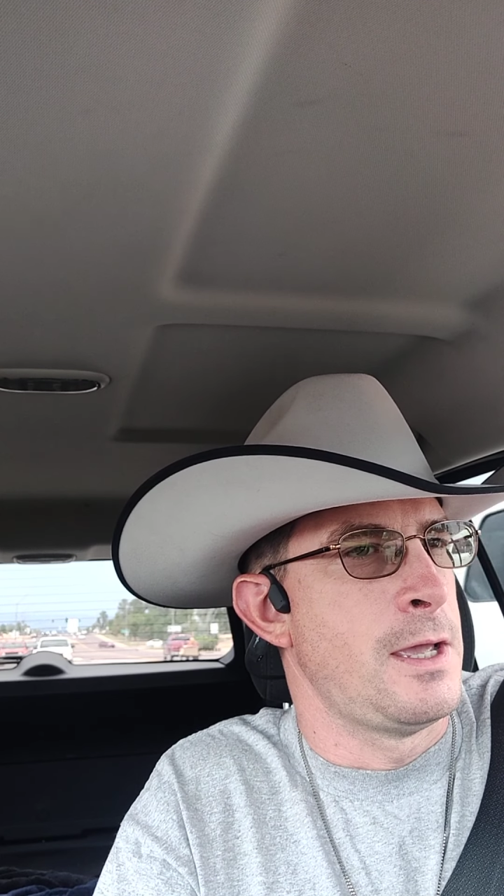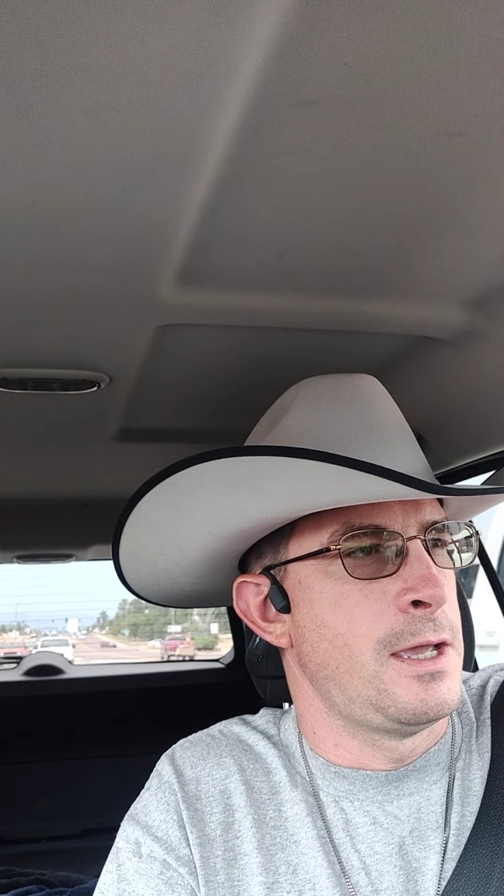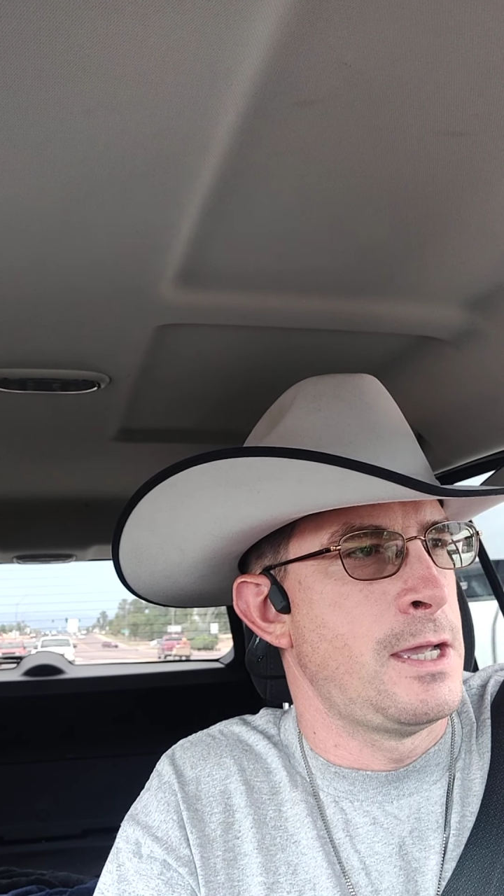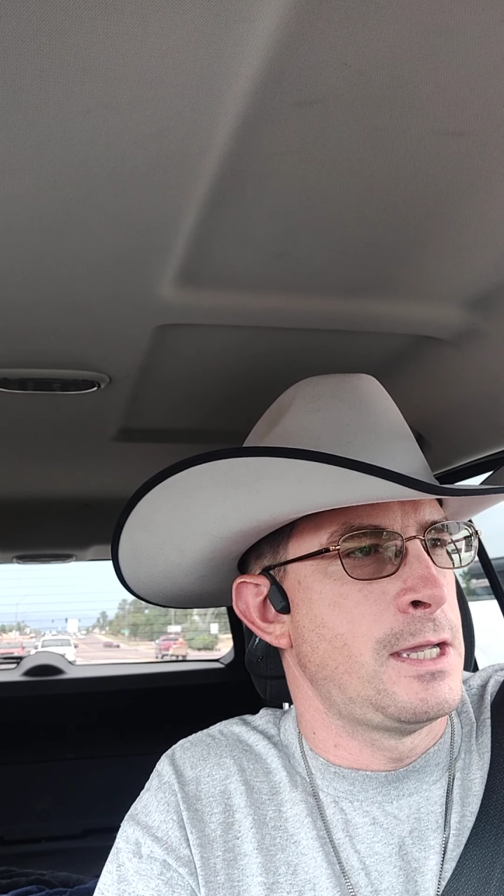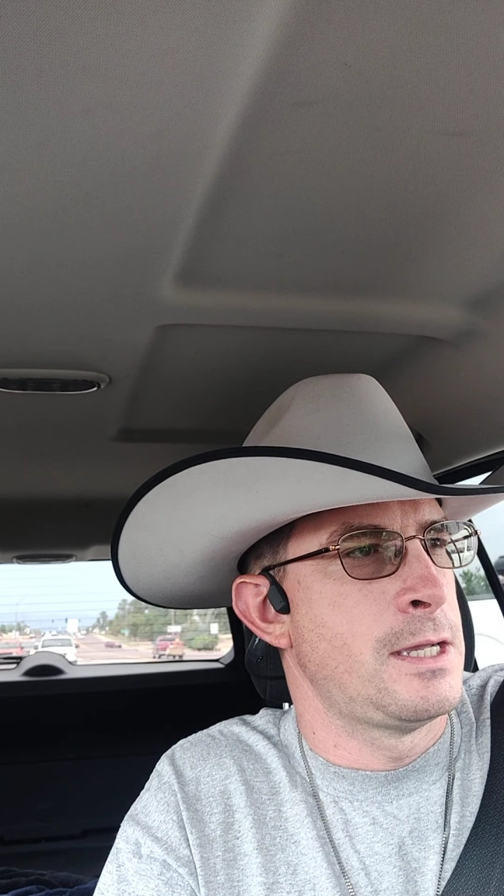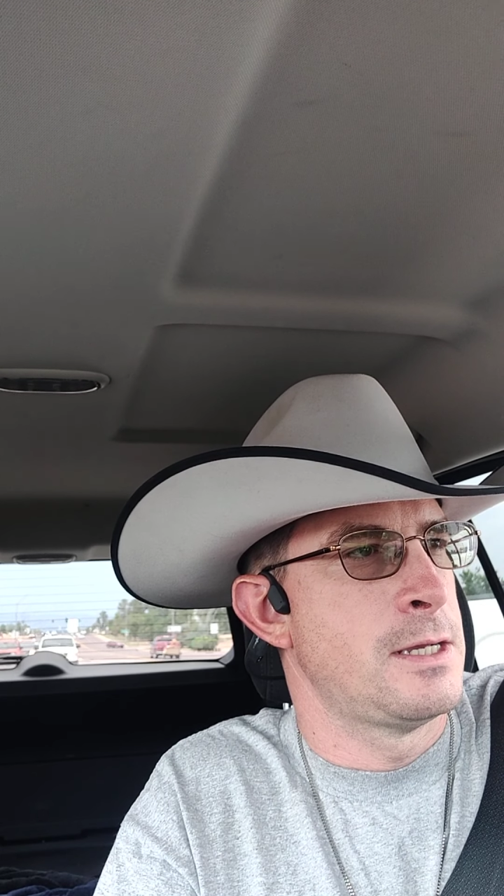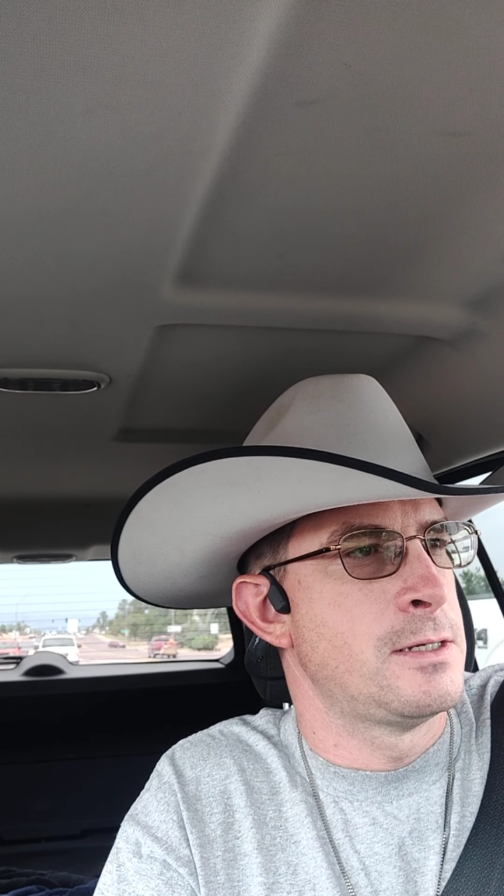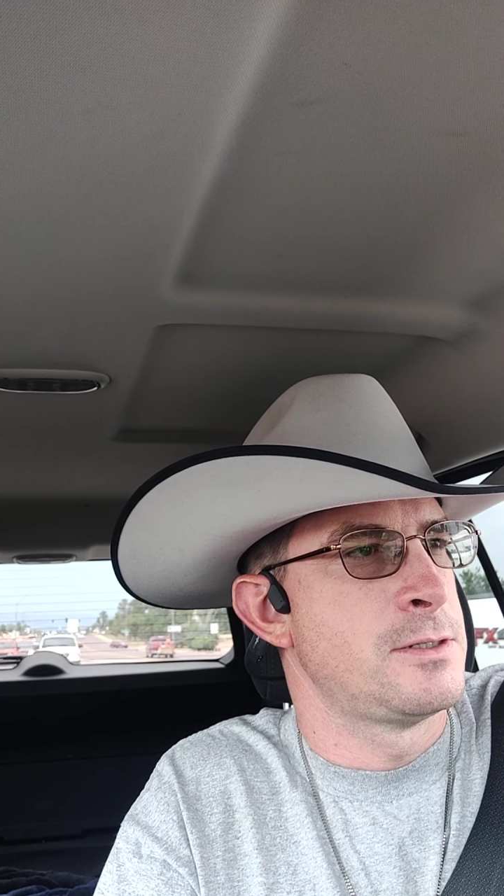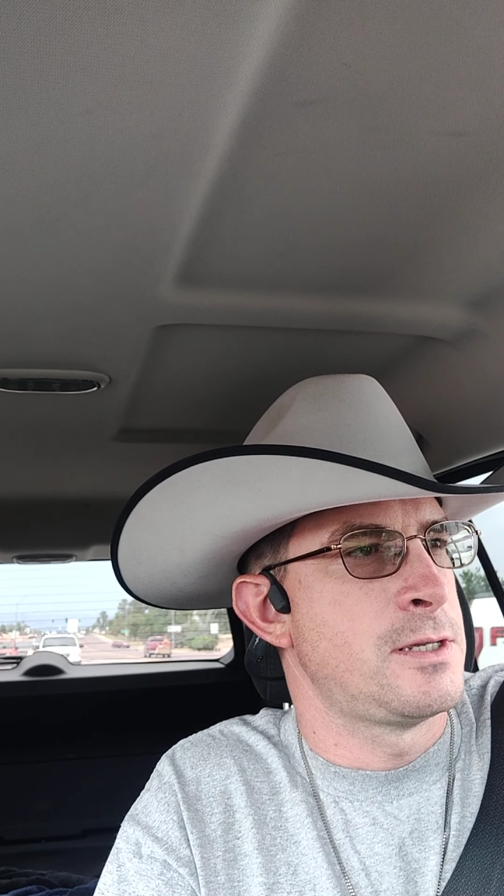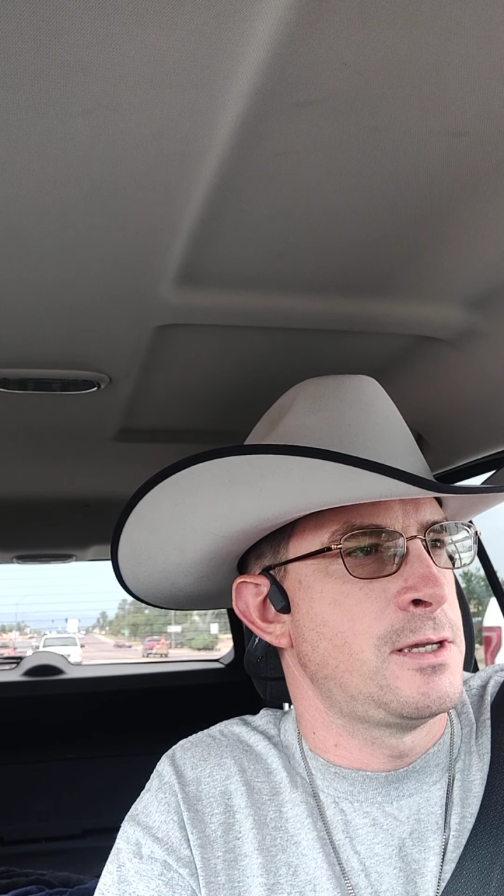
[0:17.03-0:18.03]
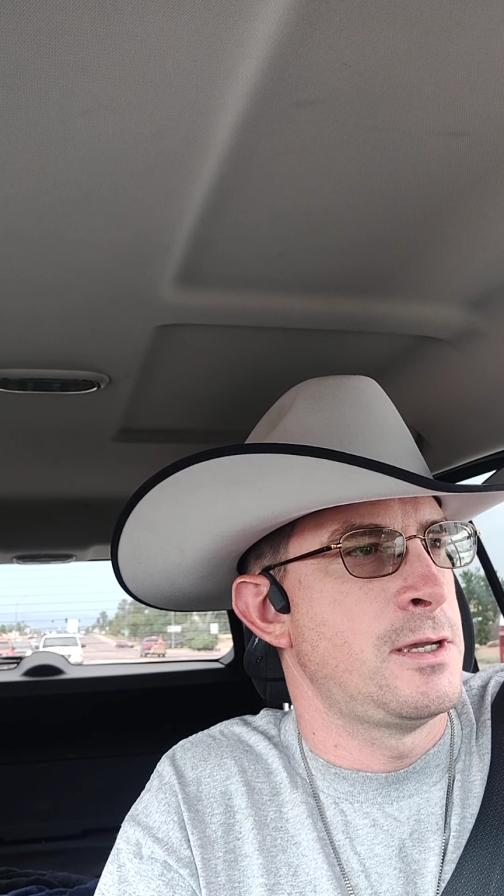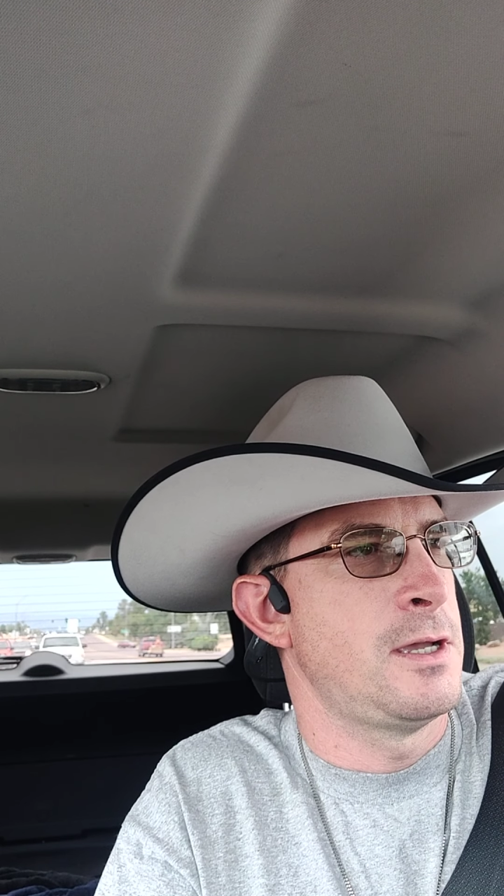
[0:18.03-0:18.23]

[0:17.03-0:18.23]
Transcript: and